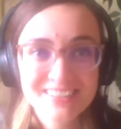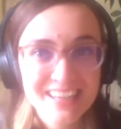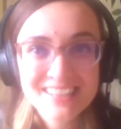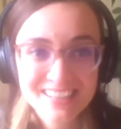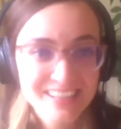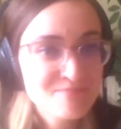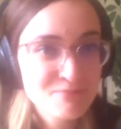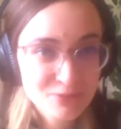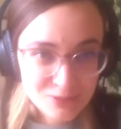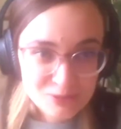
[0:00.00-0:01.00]
Thanks again
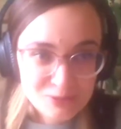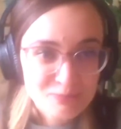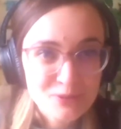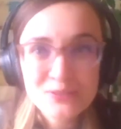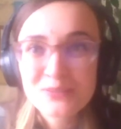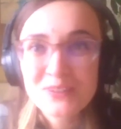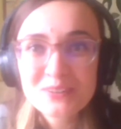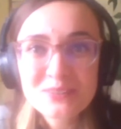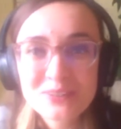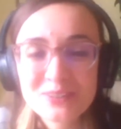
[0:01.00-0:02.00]
to both of
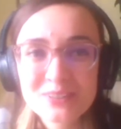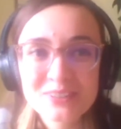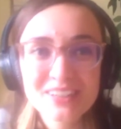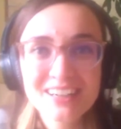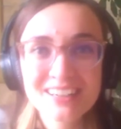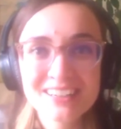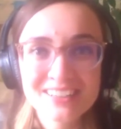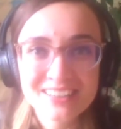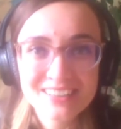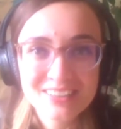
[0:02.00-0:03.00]
you for
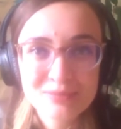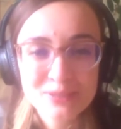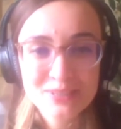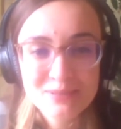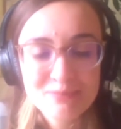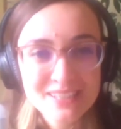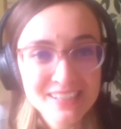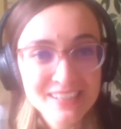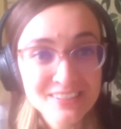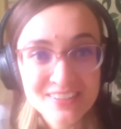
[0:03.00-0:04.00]

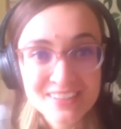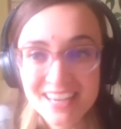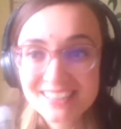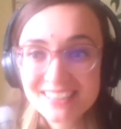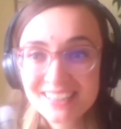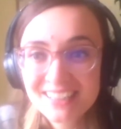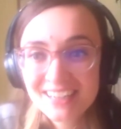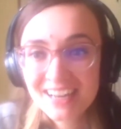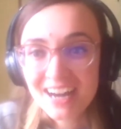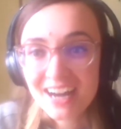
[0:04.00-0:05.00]
participating and doing that.
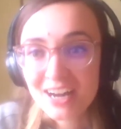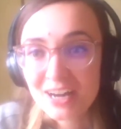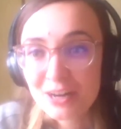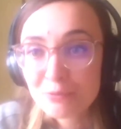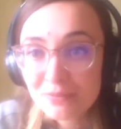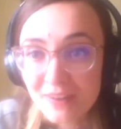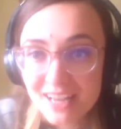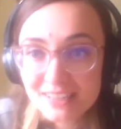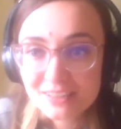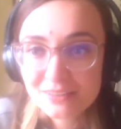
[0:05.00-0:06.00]
We've
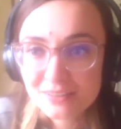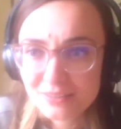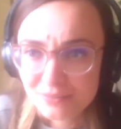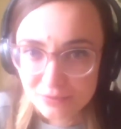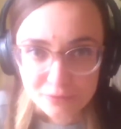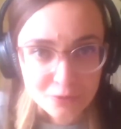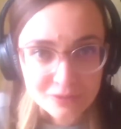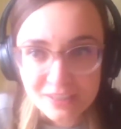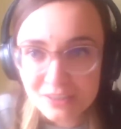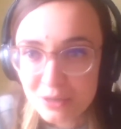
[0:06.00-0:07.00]
had
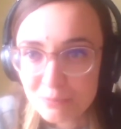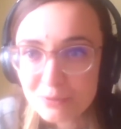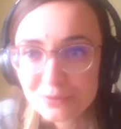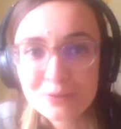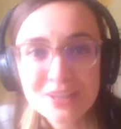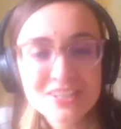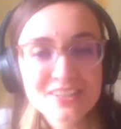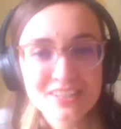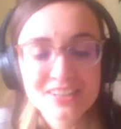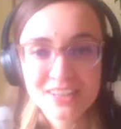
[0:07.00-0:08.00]
only a couple of
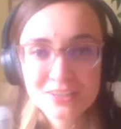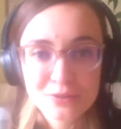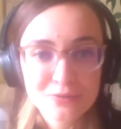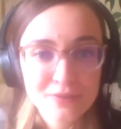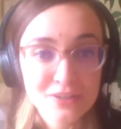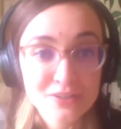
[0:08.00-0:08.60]
questions, I think, so far.